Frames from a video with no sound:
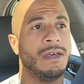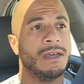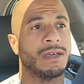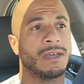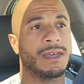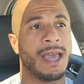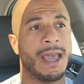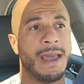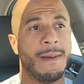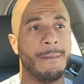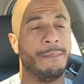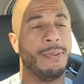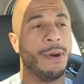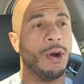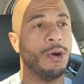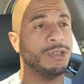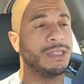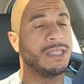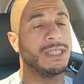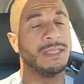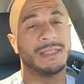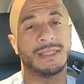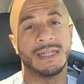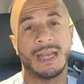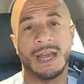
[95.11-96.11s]

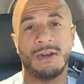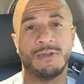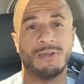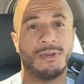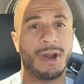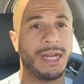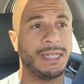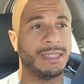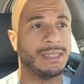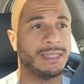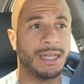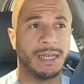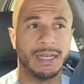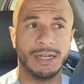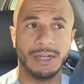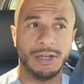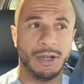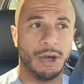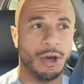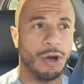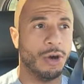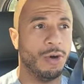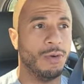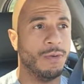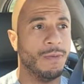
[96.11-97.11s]
Kambosos outright said
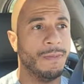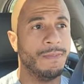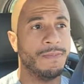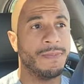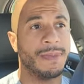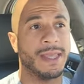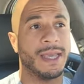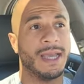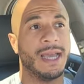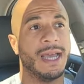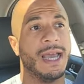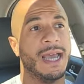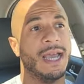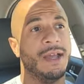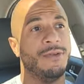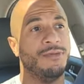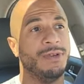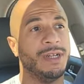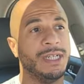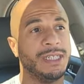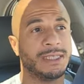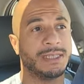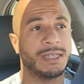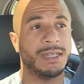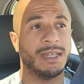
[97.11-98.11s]
no. And
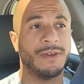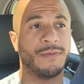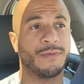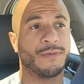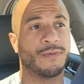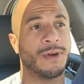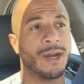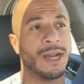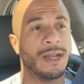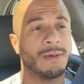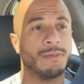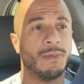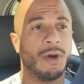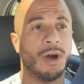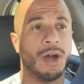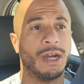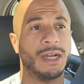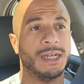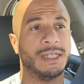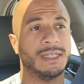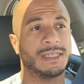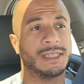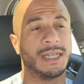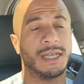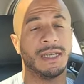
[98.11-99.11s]
recently Frank
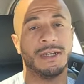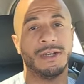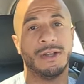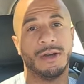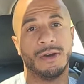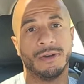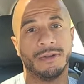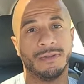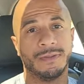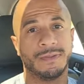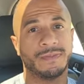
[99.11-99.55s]
Martin said no.